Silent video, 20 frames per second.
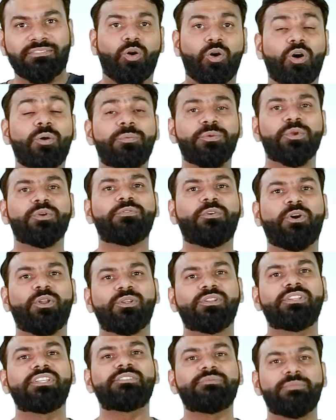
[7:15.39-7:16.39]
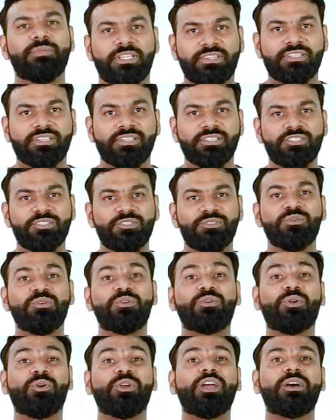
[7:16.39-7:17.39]
Hope you follow these methods to
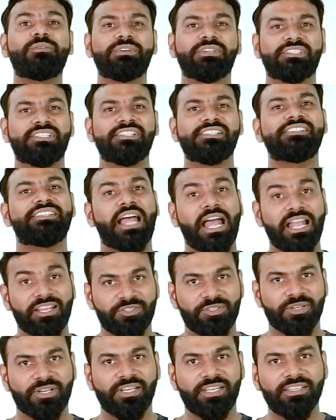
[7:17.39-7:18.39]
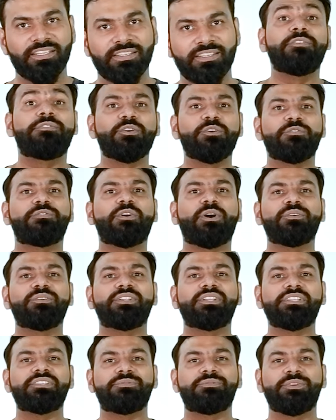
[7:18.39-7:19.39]
grow your muscles naturally. If you
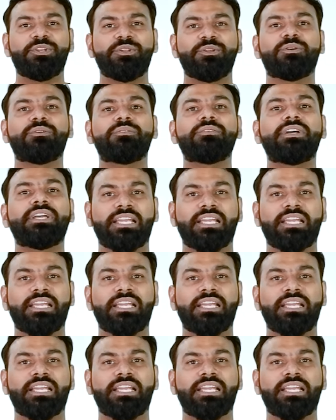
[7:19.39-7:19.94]
found this video